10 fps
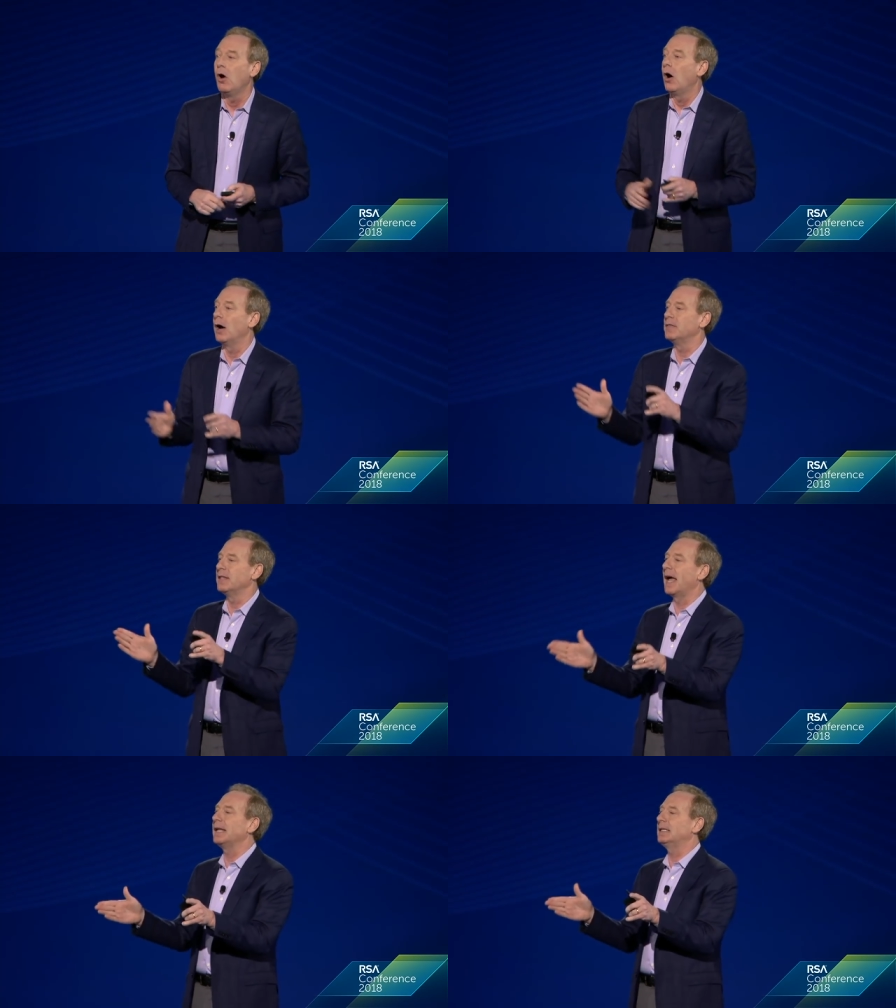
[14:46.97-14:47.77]
On the
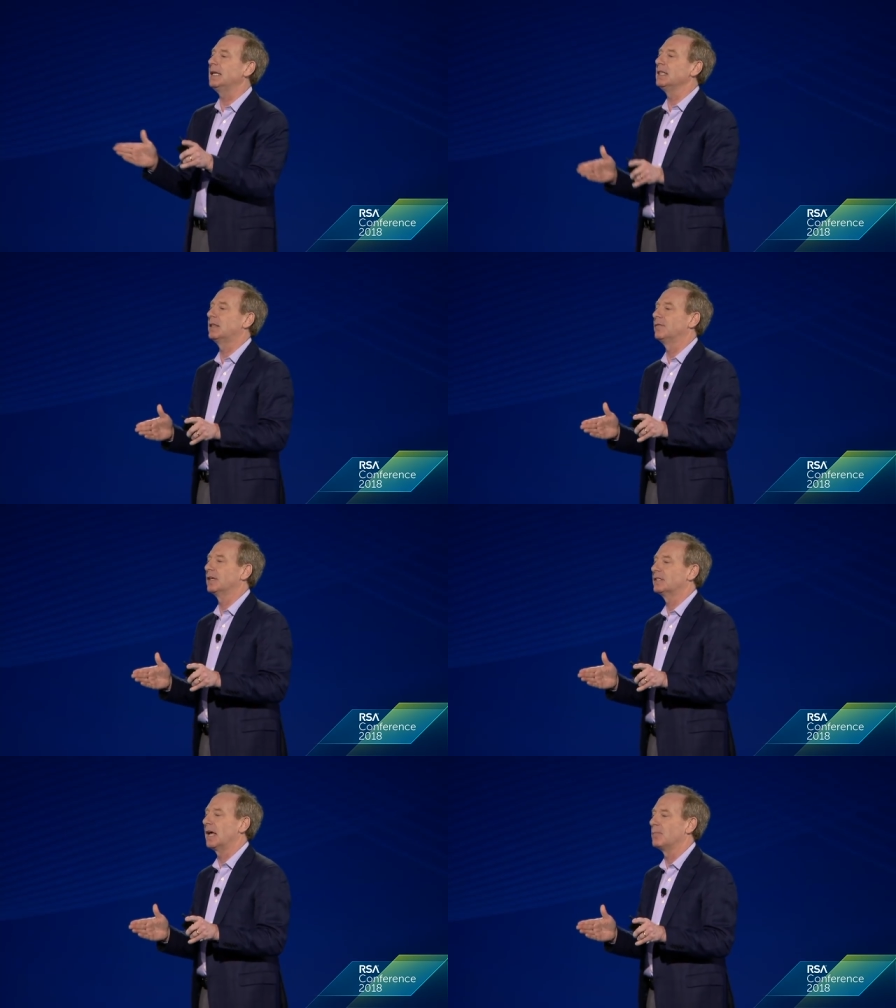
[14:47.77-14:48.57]
19th of
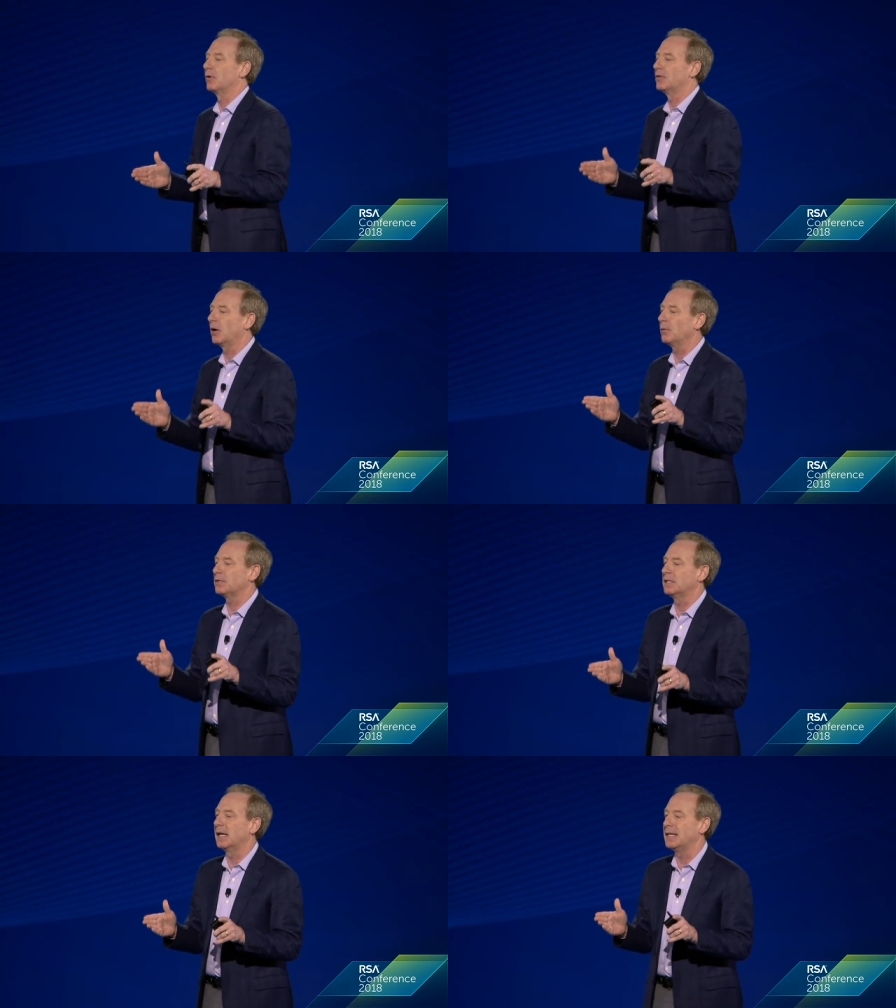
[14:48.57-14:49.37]
December, there
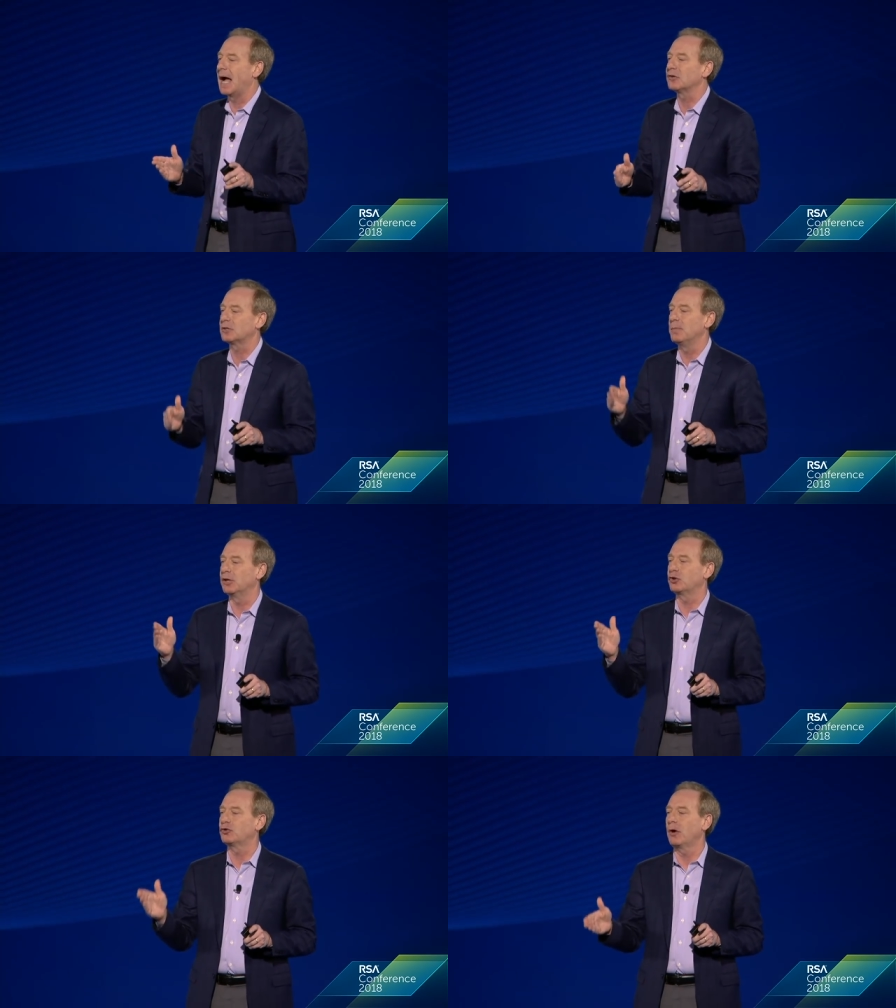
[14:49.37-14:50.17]
was an
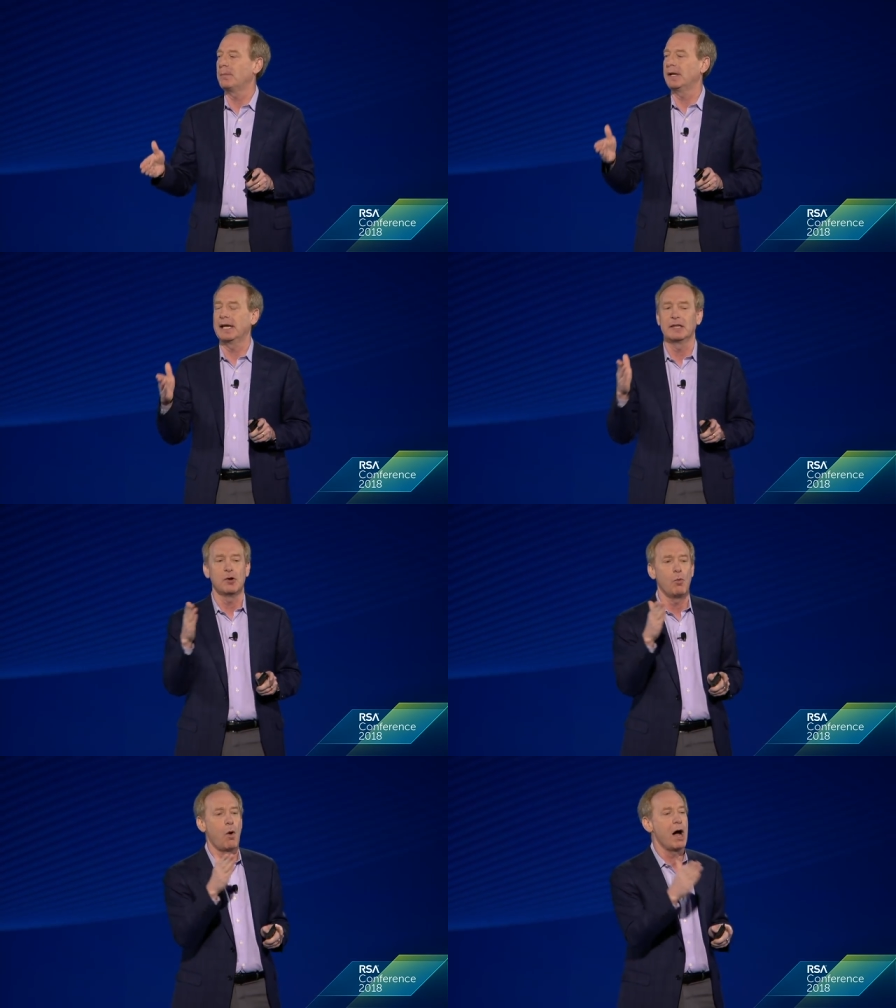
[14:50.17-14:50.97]
announcement attributing
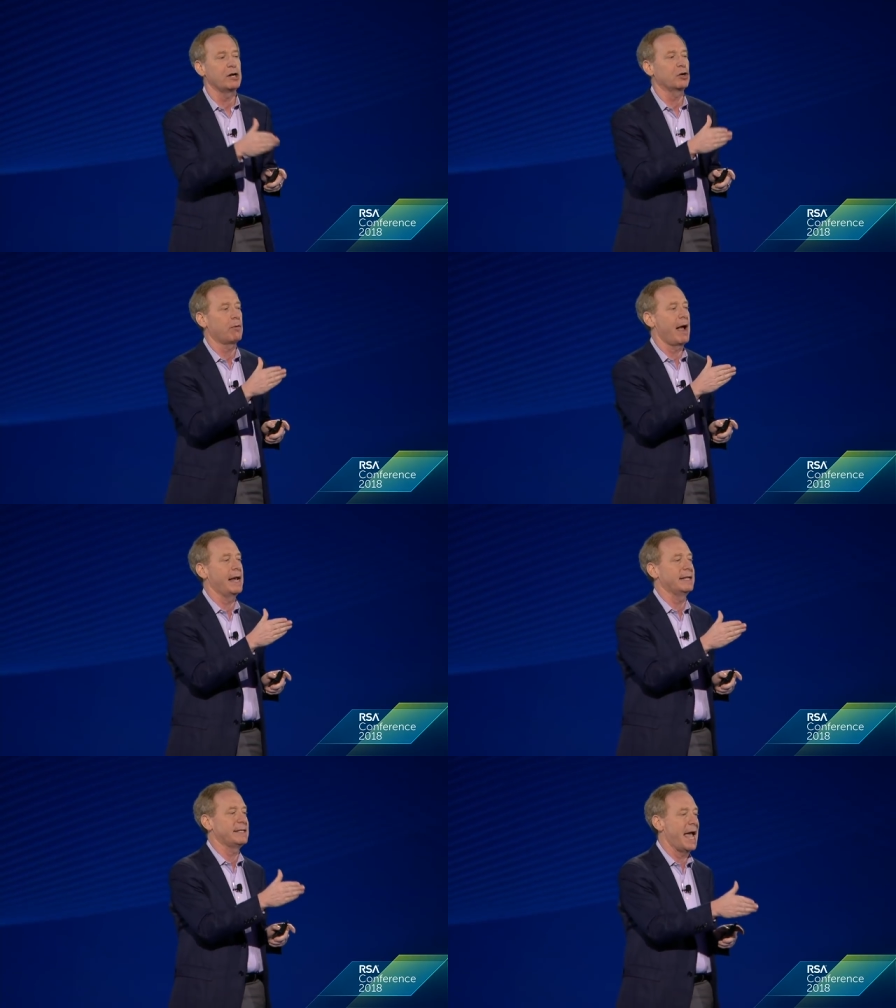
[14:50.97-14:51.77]
the
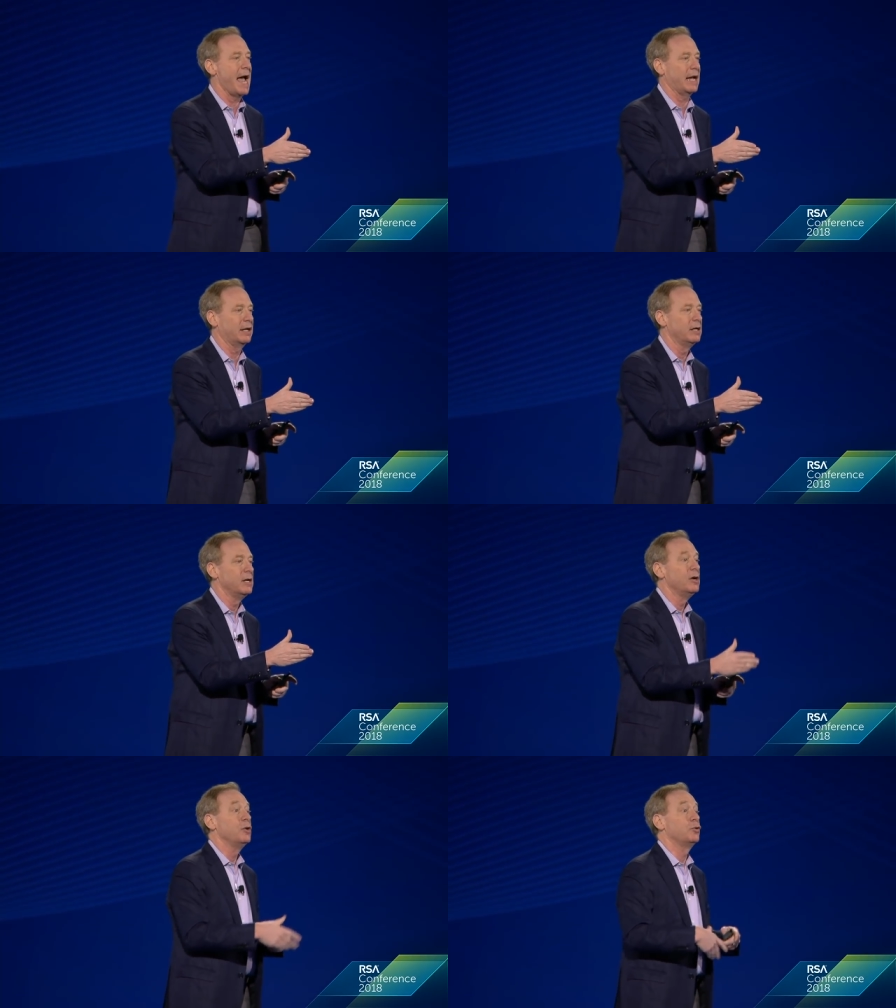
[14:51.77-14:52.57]
WannaCry attack
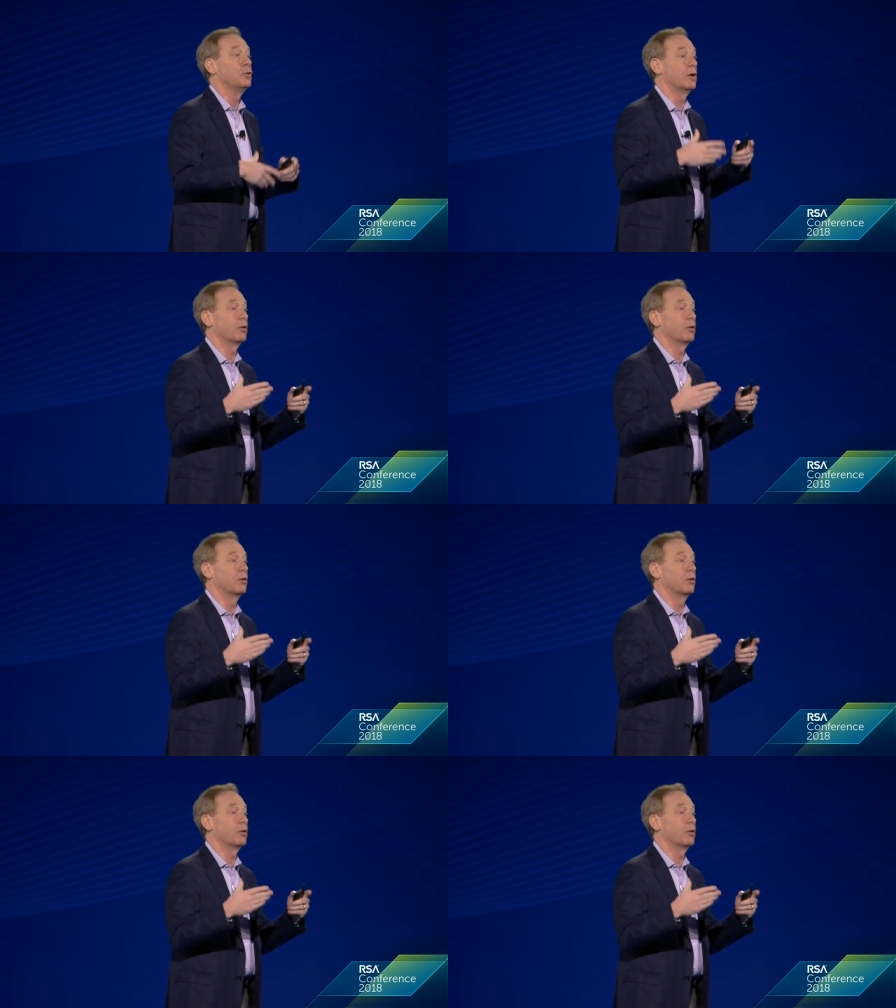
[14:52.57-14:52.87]
to a